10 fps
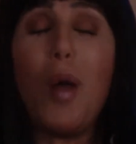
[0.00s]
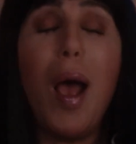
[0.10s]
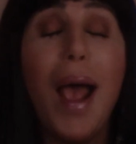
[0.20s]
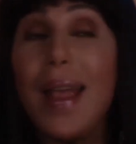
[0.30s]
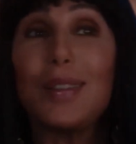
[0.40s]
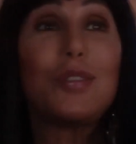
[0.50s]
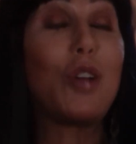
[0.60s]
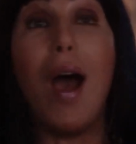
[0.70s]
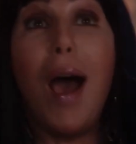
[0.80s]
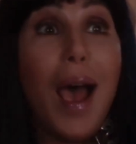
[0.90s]

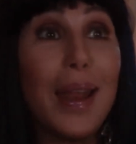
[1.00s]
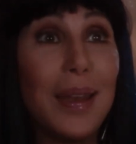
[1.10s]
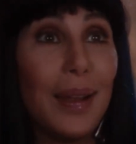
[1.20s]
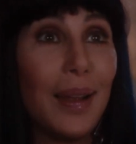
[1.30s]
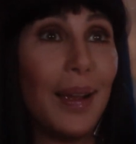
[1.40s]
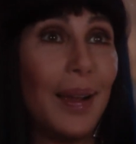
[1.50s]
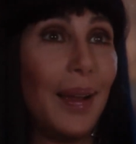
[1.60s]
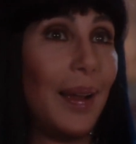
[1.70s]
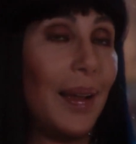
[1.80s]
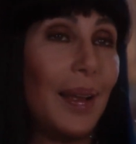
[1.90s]
right, God,
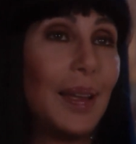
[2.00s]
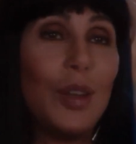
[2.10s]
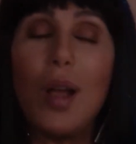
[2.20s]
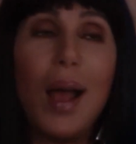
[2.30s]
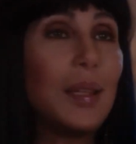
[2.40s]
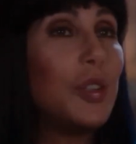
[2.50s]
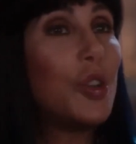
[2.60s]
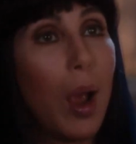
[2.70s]
you got the